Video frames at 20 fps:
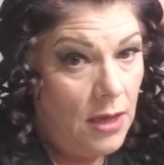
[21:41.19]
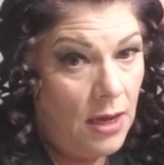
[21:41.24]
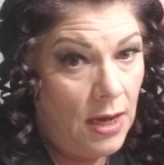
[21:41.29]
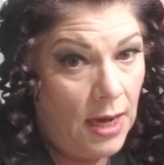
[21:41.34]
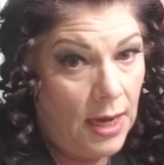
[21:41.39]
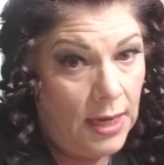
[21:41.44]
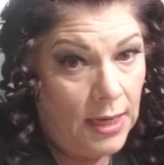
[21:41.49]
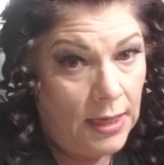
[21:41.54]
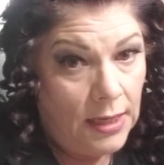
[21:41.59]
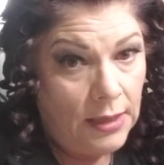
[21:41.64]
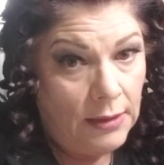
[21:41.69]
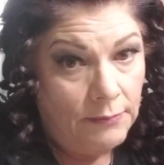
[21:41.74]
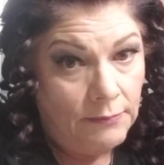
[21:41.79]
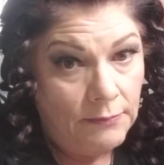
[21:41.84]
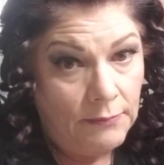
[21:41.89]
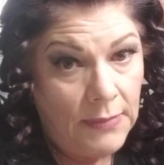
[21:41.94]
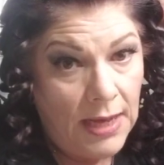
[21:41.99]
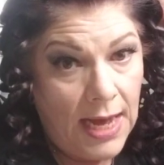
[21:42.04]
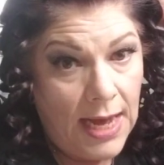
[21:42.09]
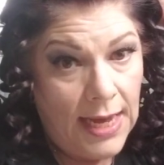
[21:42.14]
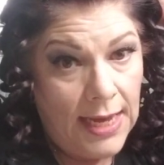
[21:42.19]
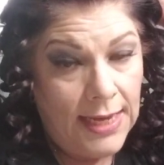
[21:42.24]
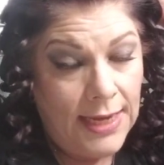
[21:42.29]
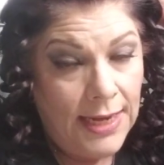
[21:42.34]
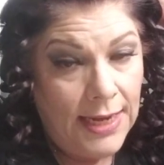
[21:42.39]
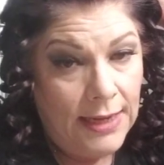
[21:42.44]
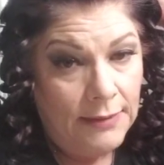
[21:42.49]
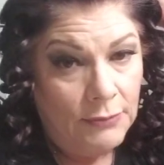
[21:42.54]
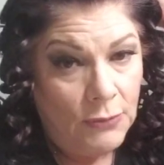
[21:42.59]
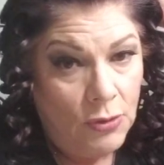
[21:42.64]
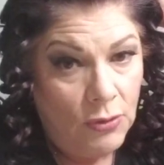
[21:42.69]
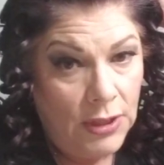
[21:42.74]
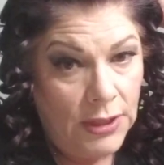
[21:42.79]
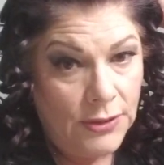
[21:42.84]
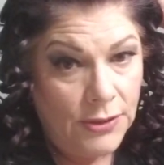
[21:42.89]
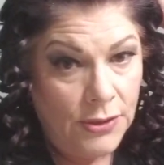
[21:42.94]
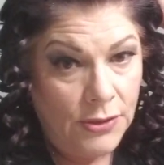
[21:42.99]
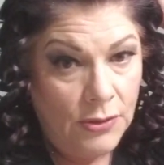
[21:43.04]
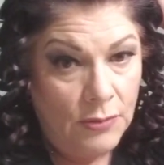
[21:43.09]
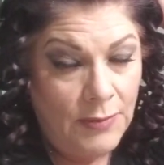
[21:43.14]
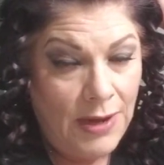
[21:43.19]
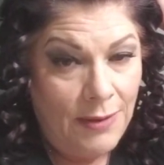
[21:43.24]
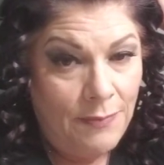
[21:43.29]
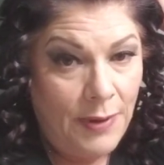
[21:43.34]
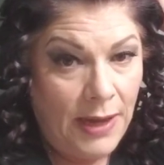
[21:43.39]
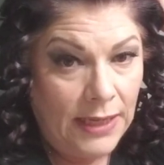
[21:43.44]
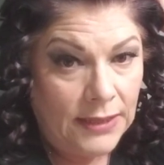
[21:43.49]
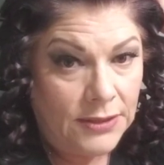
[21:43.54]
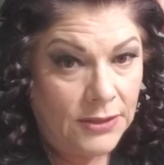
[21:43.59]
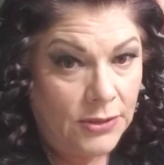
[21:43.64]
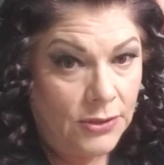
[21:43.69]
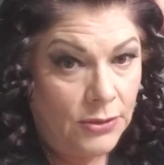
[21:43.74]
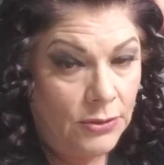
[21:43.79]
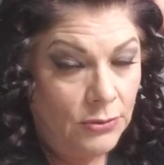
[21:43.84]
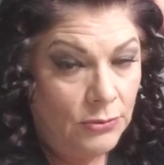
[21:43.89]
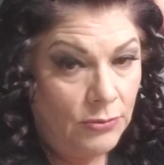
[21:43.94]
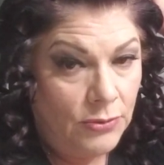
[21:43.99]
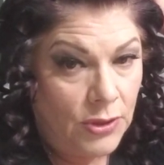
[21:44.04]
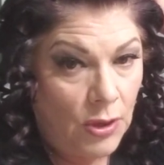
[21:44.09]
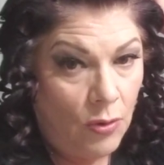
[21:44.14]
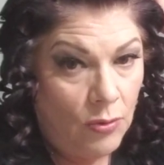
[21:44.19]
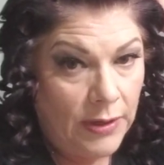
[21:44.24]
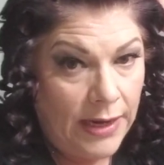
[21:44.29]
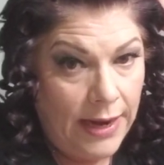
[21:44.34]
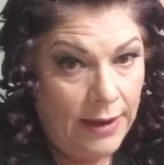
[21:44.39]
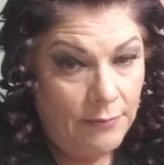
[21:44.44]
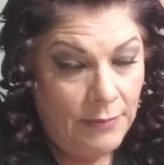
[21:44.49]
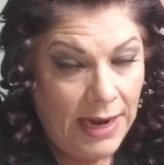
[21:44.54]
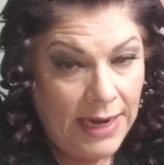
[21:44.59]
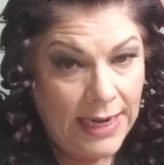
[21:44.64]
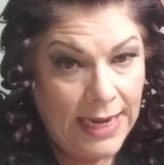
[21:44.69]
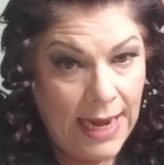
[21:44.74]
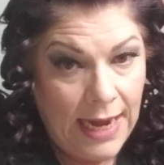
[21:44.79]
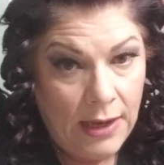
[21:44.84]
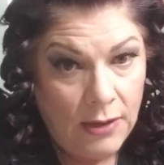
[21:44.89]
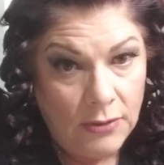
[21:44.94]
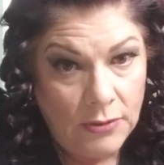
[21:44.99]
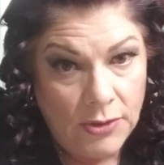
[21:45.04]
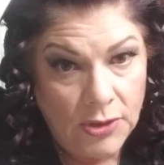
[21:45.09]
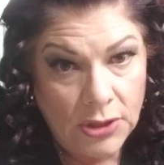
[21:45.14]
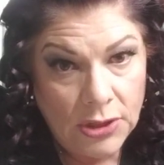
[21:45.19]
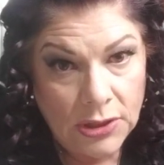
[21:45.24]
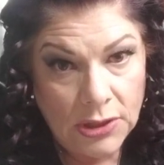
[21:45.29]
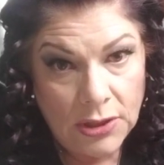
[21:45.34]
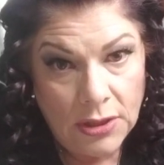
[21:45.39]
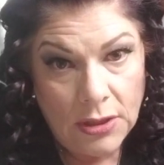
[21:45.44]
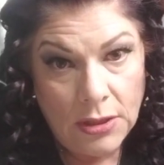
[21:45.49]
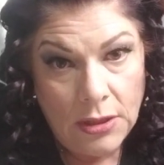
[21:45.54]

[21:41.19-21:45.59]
I am going to do my best to donate my couch